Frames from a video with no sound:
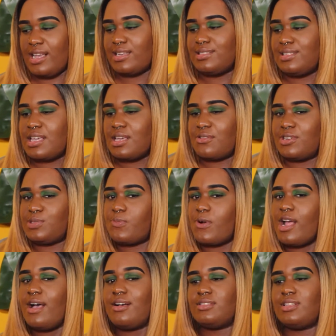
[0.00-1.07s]
because look at Chris
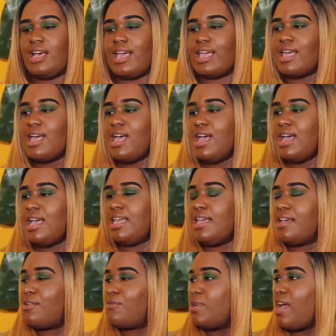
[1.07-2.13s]
Brown. Like, he
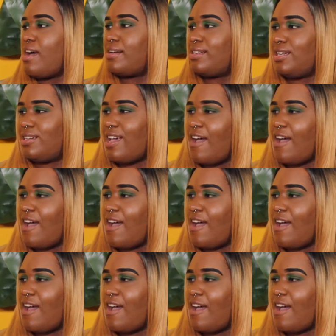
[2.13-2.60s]
hit Rihanna.